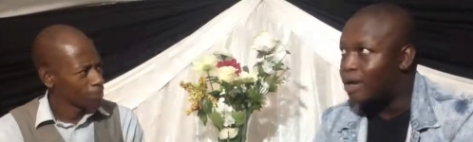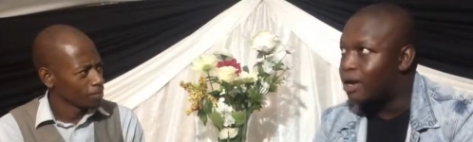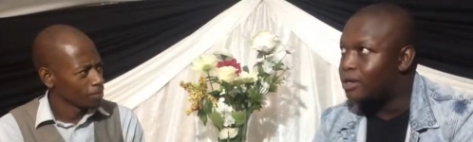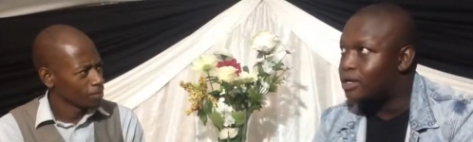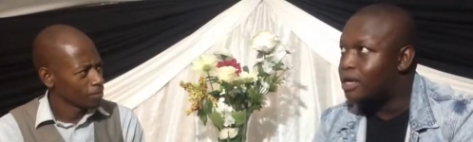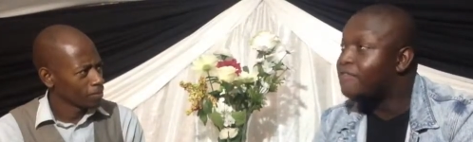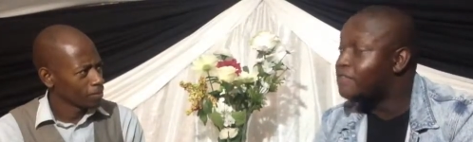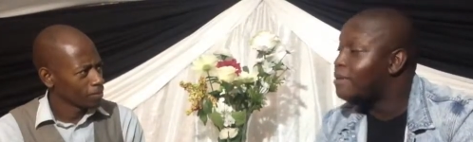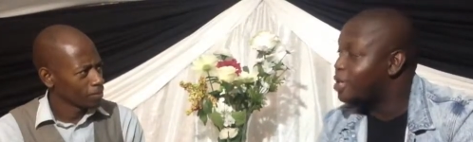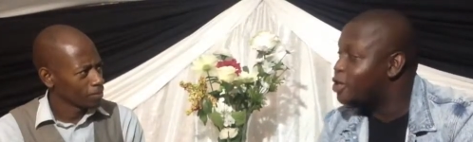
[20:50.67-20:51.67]
Speaker 1: around
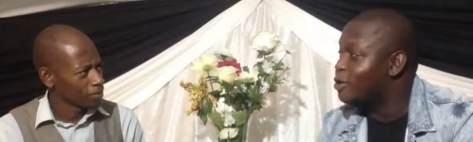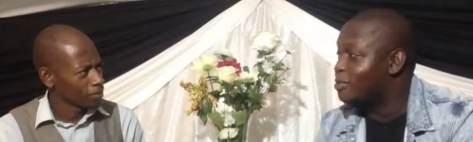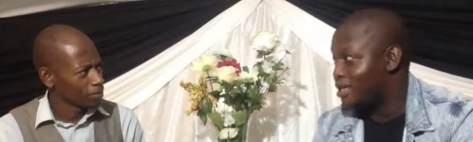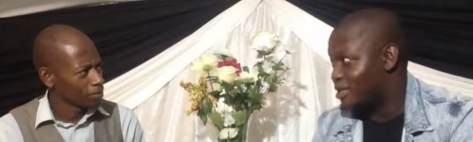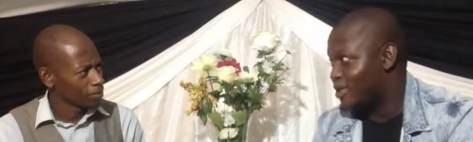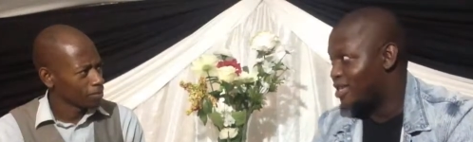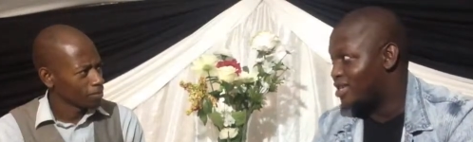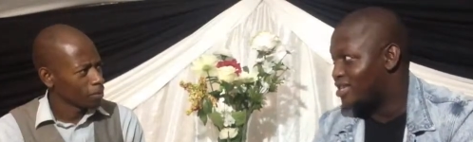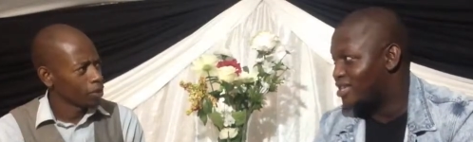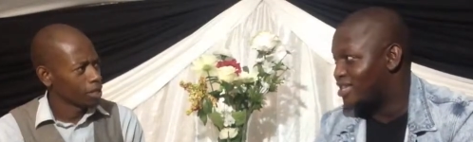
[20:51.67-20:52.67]
after my show, by the
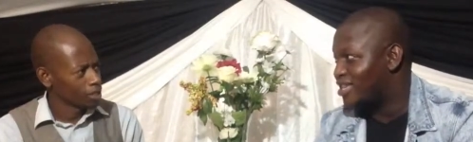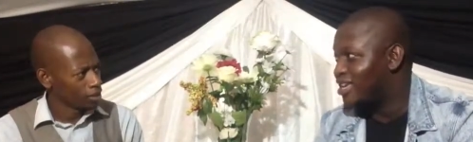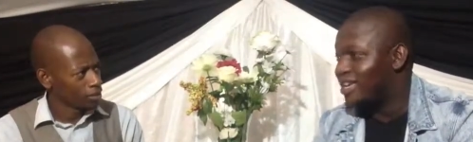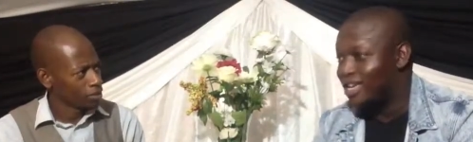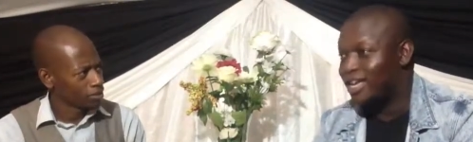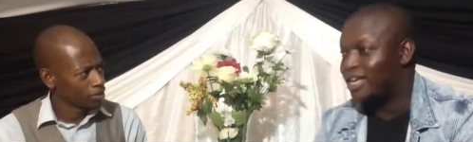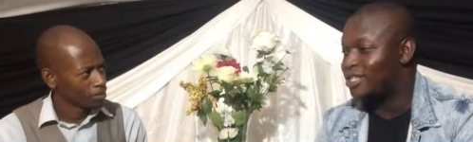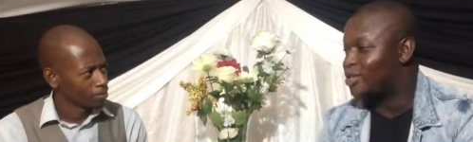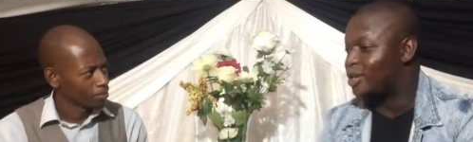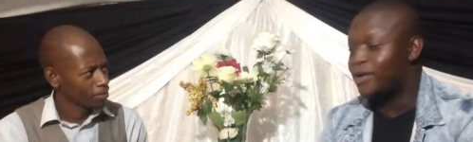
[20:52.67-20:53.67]
way. Okay. Yeah,
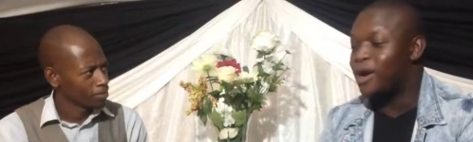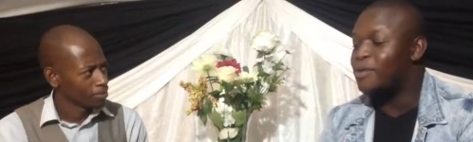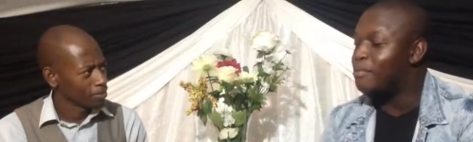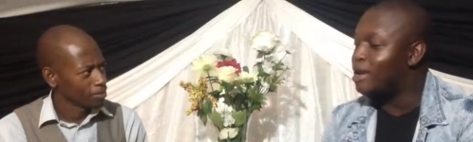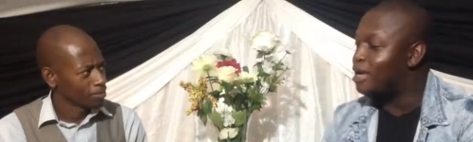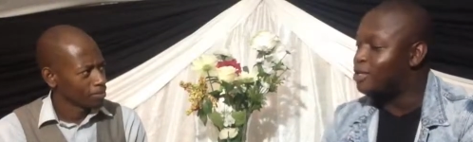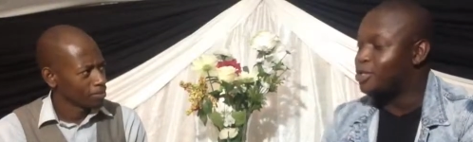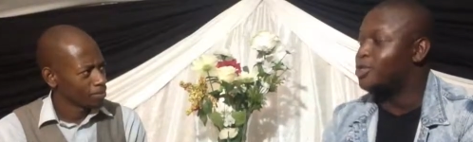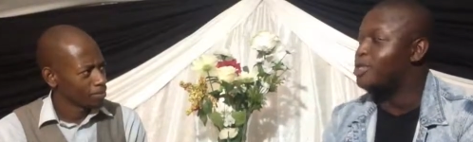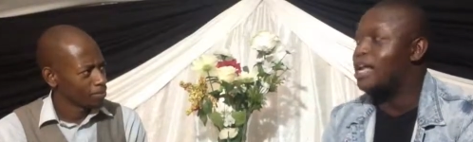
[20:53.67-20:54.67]
so around May,
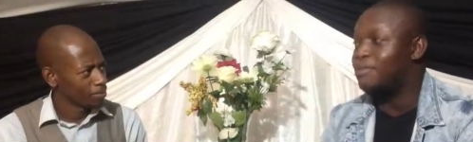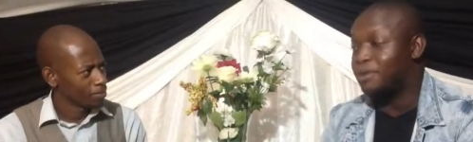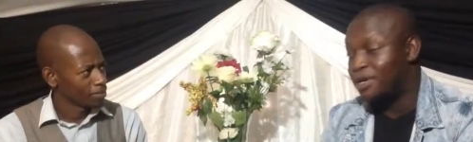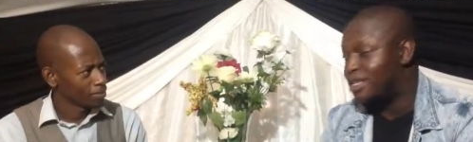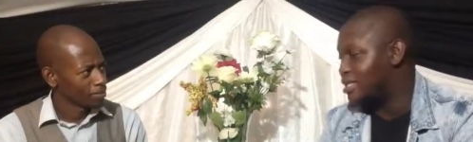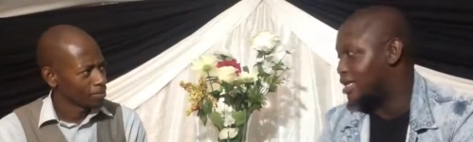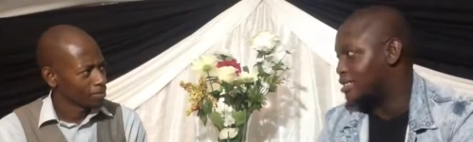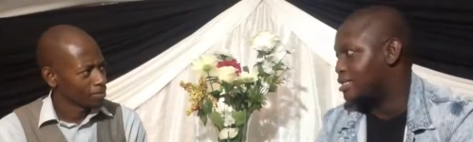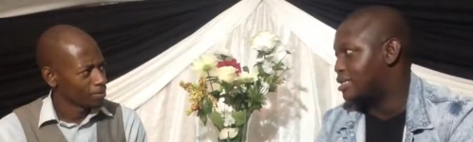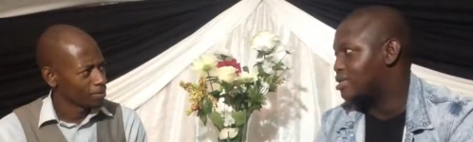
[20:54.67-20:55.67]
June, I'll be releasing
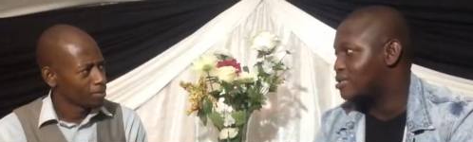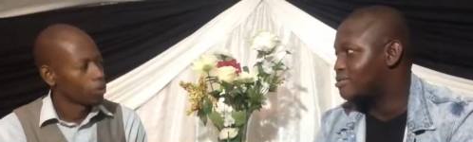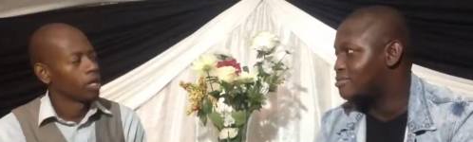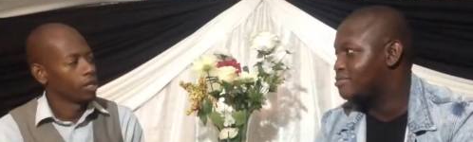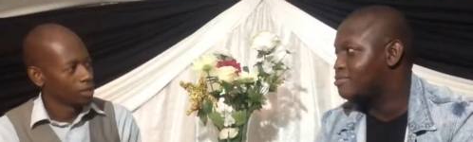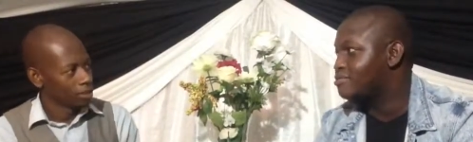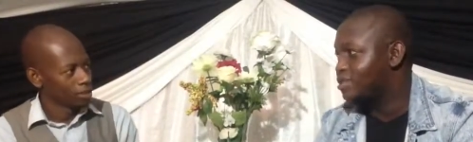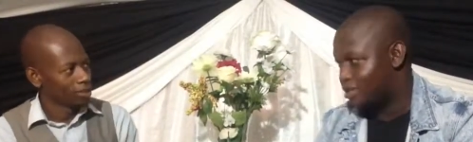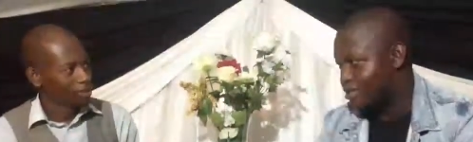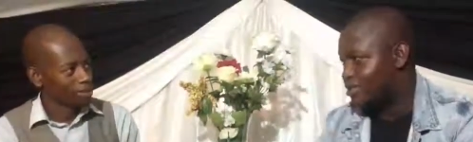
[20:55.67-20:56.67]
a single. Okay.
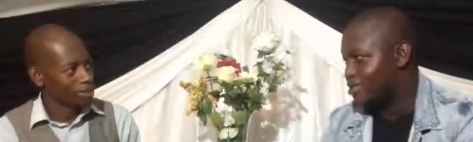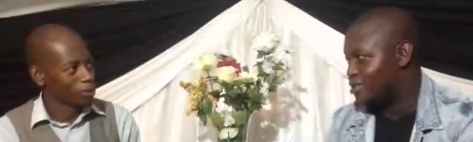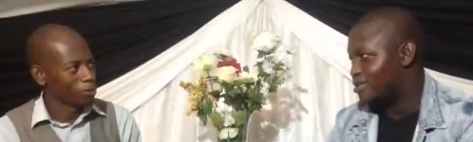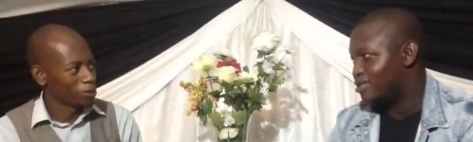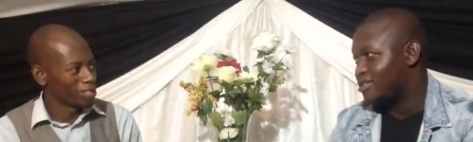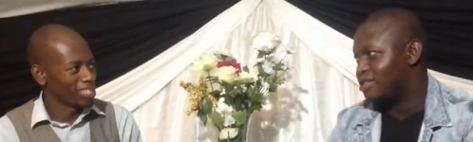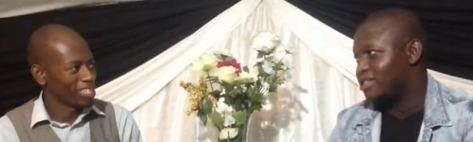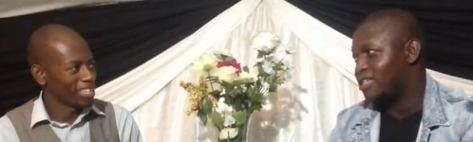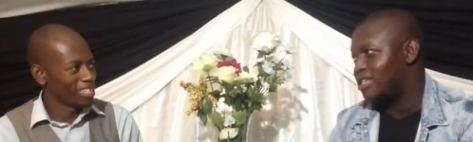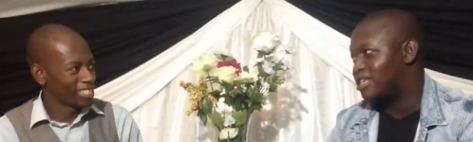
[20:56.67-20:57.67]
Speaker 2: Yes. So you'll be
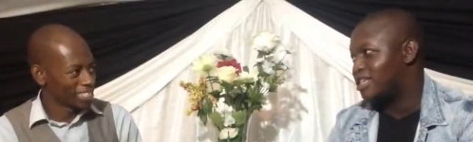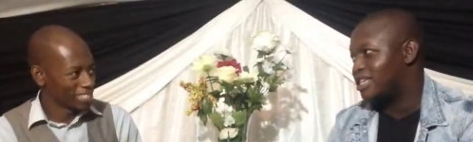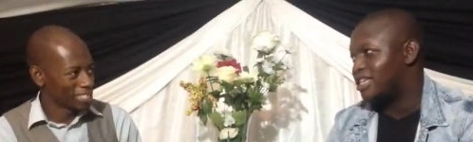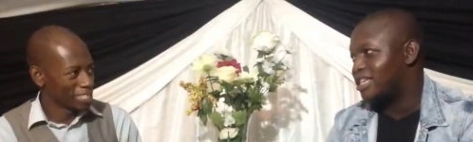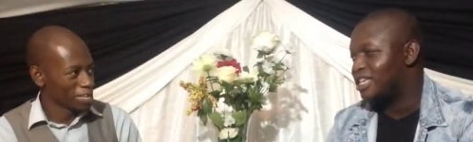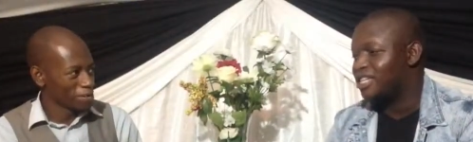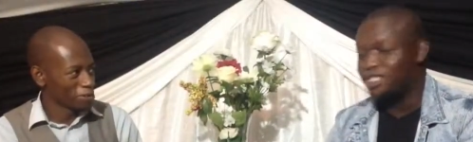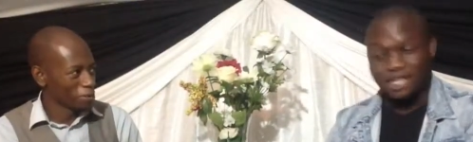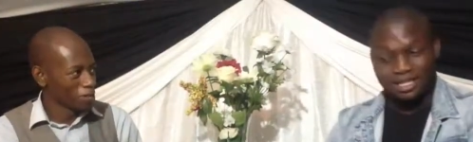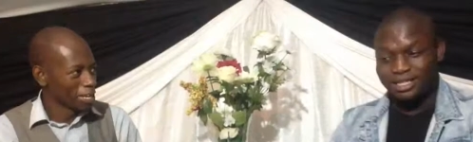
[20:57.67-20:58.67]
releasing just a
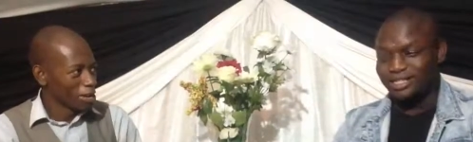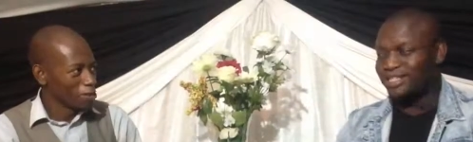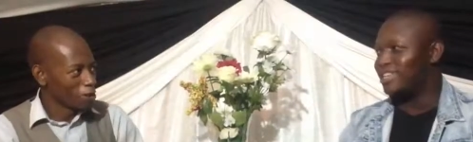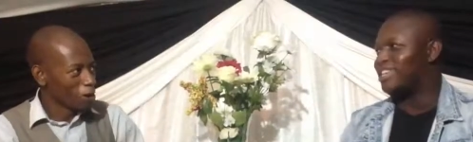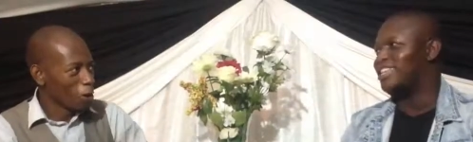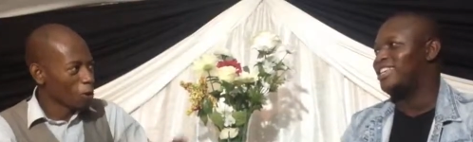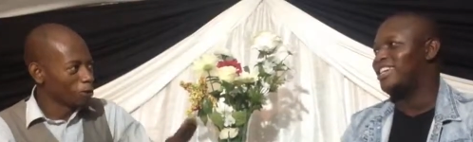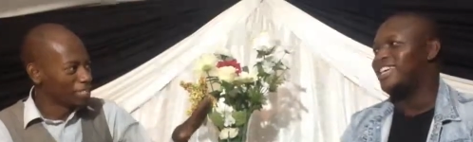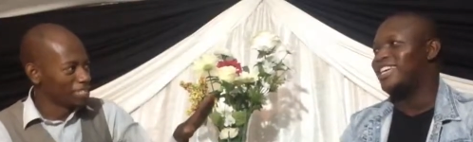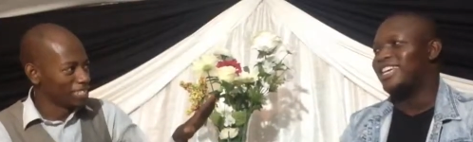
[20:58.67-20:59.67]
single, just not a single. not a
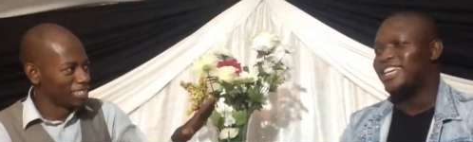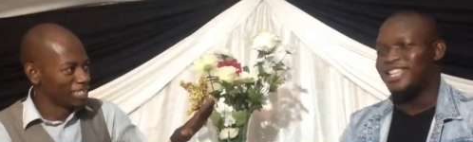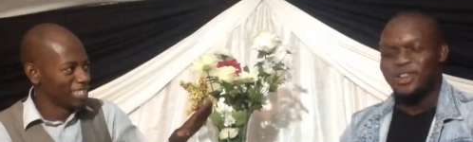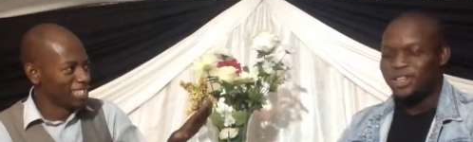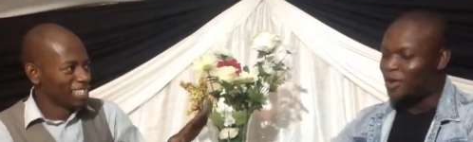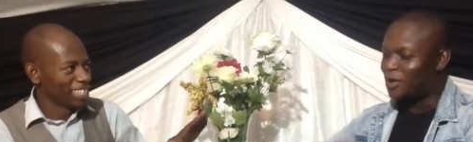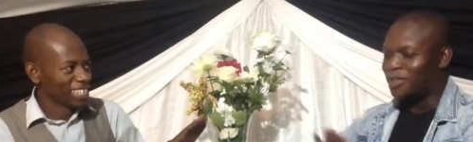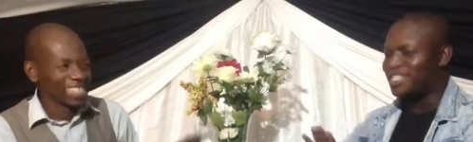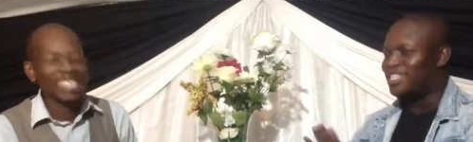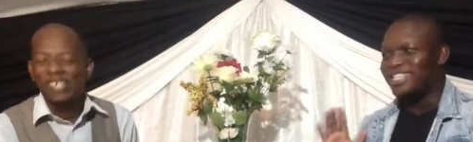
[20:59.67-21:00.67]
whole
Speaker 1: CD. Not a
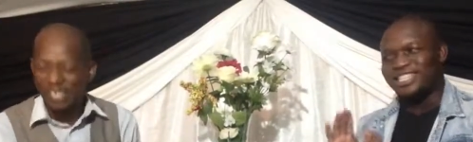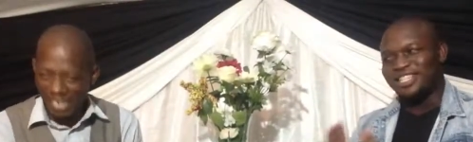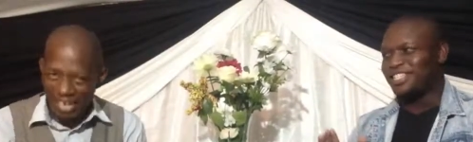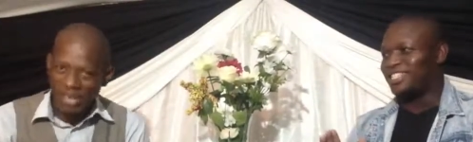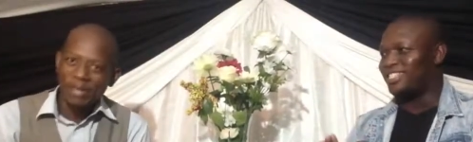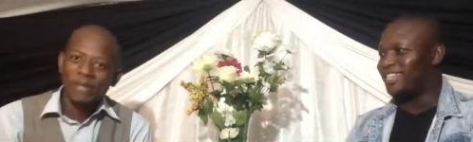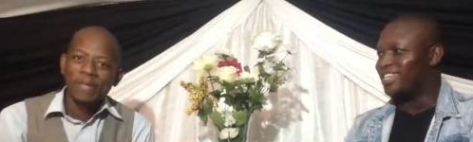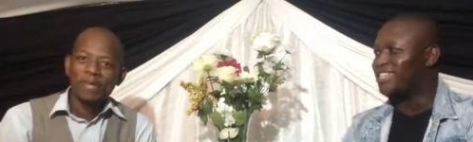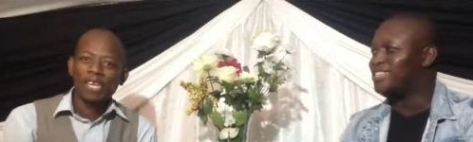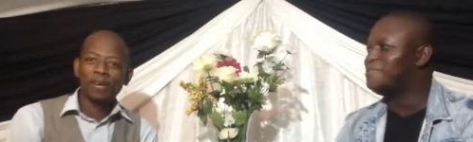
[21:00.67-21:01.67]
whole CD. Okay.
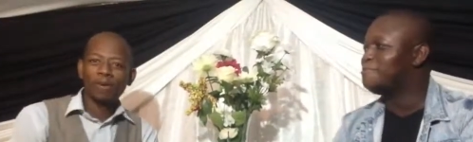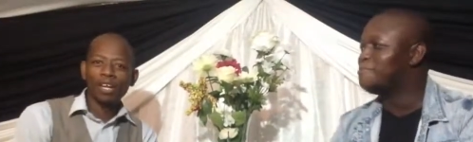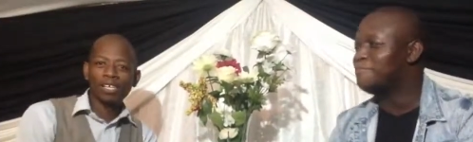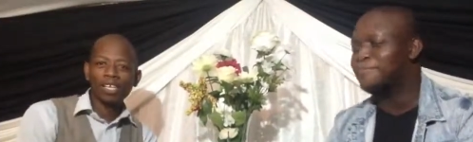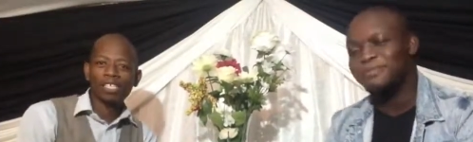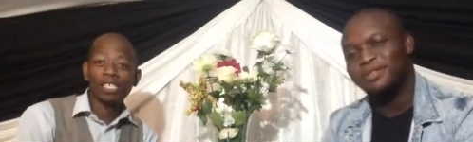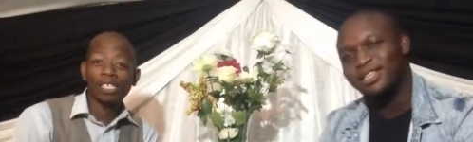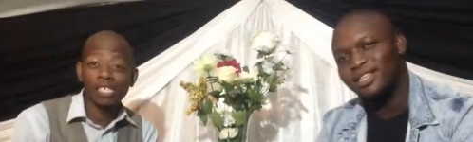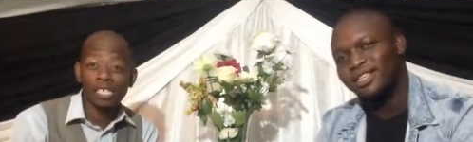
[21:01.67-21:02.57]
Speaker 2: Okay, greatness. This